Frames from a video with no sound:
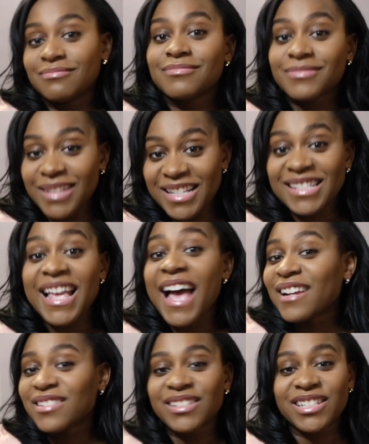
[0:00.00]
let's
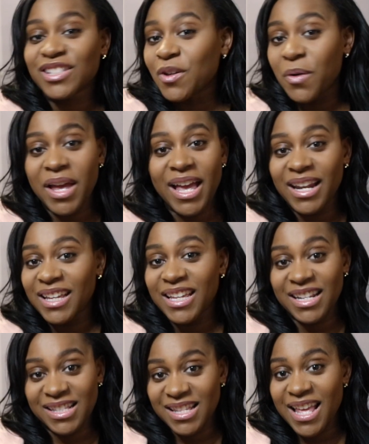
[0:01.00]
actually just go ahead and
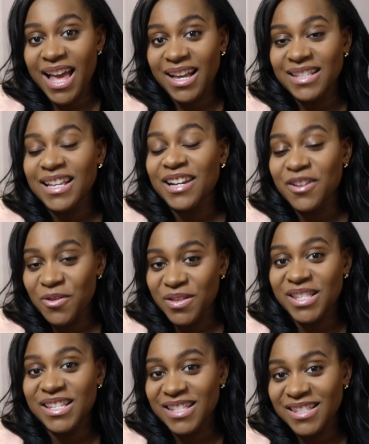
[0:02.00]
get into that because I know
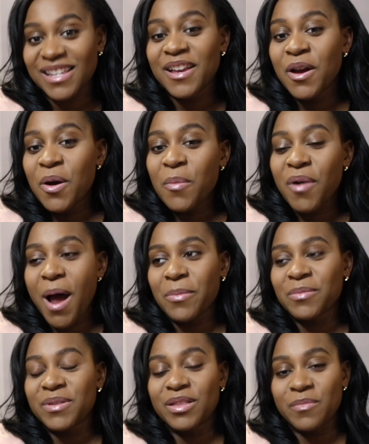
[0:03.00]
this is
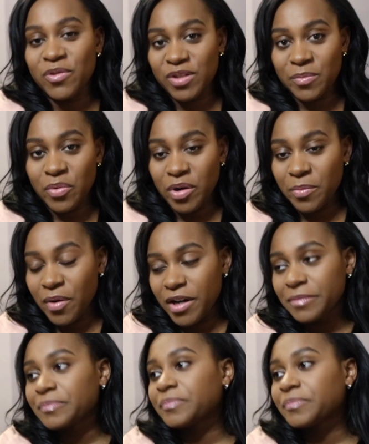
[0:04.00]
probably the most important part.